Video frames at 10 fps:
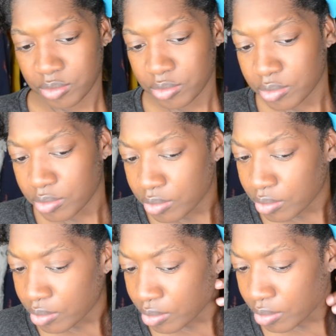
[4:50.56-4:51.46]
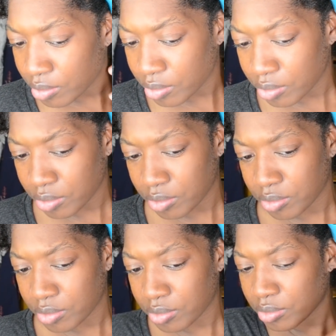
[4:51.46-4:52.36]

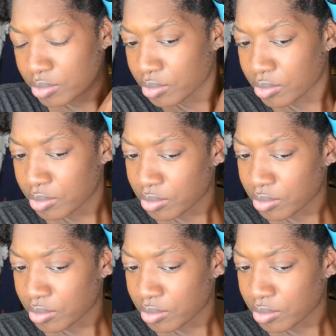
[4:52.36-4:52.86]
(no one is talking)